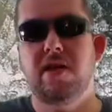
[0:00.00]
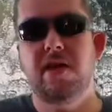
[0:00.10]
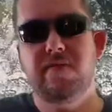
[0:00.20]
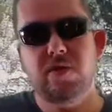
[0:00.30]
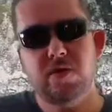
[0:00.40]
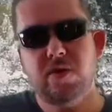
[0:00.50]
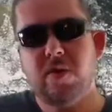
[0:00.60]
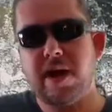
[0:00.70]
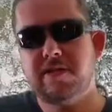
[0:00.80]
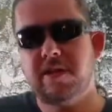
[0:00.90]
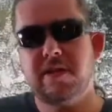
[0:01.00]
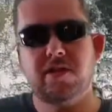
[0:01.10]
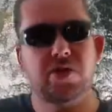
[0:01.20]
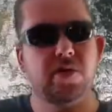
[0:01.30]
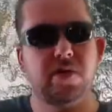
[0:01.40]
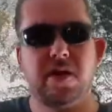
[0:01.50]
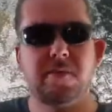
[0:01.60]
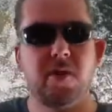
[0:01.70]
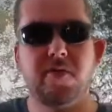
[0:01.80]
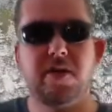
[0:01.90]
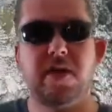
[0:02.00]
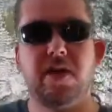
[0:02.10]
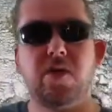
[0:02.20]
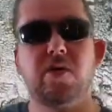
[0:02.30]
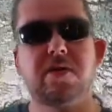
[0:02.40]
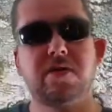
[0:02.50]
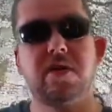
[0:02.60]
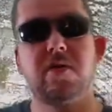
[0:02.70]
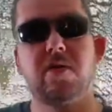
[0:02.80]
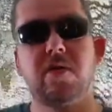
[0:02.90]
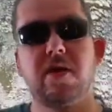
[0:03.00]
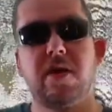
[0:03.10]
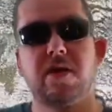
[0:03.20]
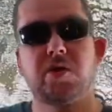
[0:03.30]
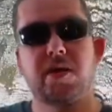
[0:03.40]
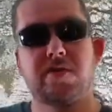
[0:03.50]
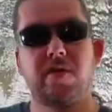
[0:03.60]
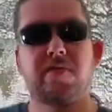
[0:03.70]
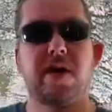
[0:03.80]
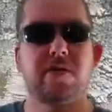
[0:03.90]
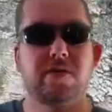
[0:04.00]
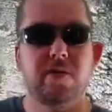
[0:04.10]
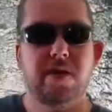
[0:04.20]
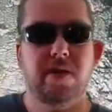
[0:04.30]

if you do accidentally shoot an MOV, you can still transfer the file to an